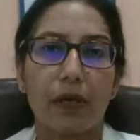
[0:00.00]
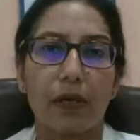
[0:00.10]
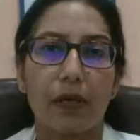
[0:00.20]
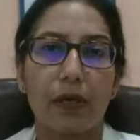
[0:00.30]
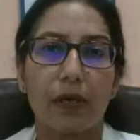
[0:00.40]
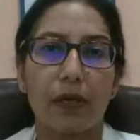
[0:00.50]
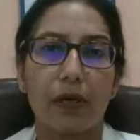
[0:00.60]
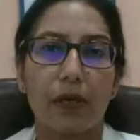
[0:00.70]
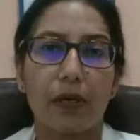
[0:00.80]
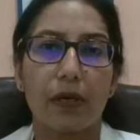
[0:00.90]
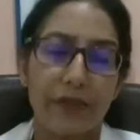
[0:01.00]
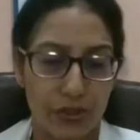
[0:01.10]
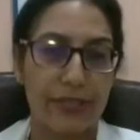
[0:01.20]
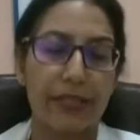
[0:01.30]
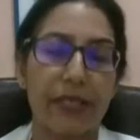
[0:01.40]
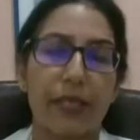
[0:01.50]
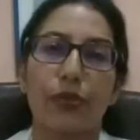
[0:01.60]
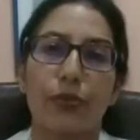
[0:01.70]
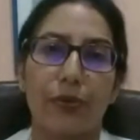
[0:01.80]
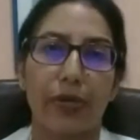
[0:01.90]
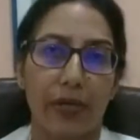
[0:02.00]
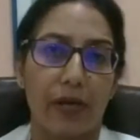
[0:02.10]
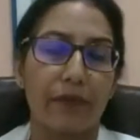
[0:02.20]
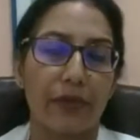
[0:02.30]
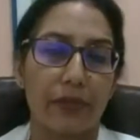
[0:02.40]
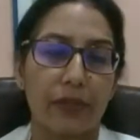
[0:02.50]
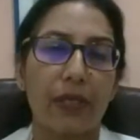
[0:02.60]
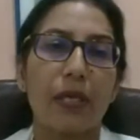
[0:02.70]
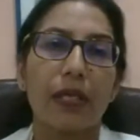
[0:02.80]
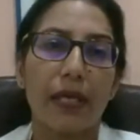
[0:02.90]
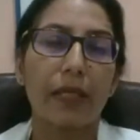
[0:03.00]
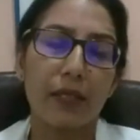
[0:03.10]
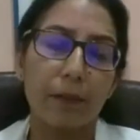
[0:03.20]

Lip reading: to 10 days, in which most viral infections tend to recover,